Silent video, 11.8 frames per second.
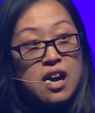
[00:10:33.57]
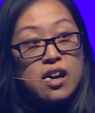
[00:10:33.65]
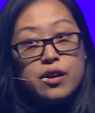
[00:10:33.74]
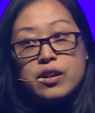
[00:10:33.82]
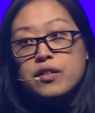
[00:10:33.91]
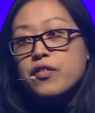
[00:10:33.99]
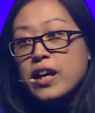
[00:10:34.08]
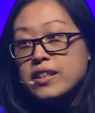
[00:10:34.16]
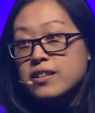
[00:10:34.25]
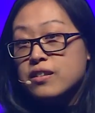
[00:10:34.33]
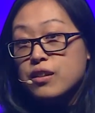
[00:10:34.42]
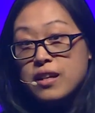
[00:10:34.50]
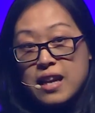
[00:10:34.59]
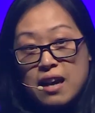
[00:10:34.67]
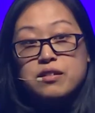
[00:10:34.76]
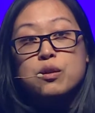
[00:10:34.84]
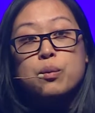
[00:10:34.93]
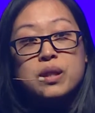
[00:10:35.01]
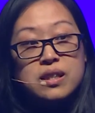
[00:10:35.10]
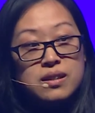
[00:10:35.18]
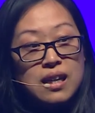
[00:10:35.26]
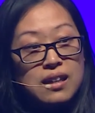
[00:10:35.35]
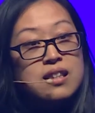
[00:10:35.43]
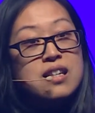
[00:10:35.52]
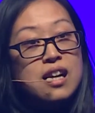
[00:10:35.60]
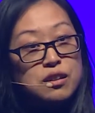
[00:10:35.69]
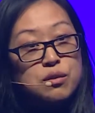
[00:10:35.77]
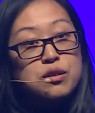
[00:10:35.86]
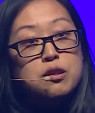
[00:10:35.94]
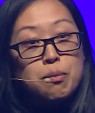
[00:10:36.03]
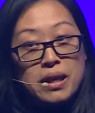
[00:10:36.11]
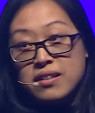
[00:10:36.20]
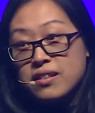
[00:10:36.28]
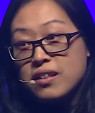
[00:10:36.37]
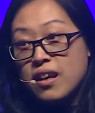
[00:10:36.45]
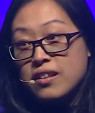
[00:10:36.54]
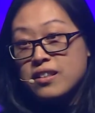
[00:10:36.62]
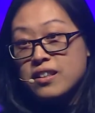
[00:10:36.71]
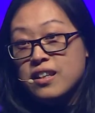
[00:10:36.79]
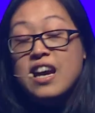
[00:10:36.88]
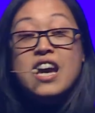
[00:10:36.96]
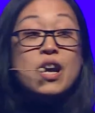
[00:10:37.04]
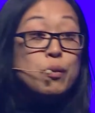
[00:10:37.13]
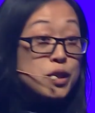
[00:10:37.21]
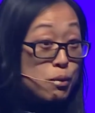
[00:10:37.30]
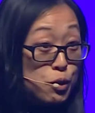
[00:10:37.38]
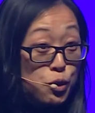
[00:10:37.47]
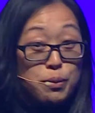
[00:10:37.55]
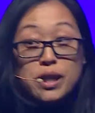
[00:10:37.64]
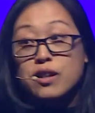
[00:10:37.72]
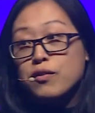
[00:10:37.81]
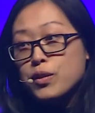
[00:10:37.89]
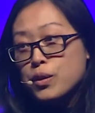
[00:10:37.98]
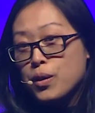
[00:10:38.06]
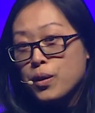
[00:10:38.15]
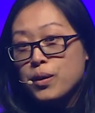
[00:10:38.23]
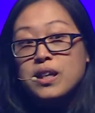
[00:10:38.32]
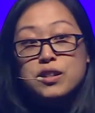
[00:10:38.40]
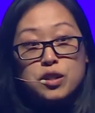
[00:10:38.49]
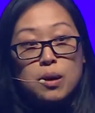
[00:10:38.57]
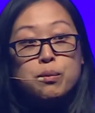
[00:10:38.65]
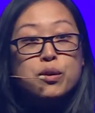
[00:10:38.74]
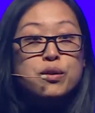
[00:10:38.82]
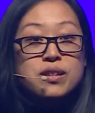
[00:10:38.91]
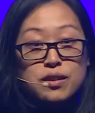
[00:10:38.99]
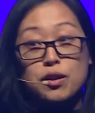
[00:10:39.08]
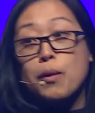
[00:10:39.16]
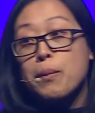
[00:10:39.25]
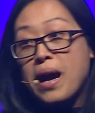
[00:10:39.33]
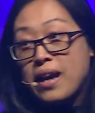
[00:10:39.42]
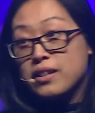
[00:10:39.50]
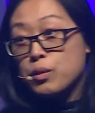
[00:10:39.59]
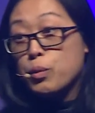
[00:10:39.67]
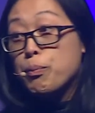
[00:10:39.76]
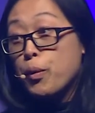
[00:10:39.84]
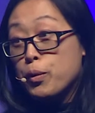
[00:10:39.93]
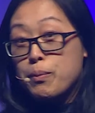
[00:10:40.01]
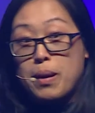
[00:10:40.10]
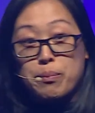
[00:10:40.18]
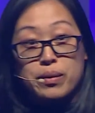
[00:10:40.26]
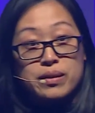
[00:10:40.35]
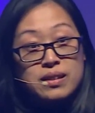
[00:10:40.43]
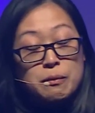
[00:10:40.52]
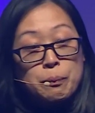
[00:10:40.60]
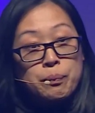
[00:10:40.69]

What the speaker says: I got invited to announce the winners at the National Space Society, in which I'm sure many of you know Tom Cruise and Tom Hanks were board members.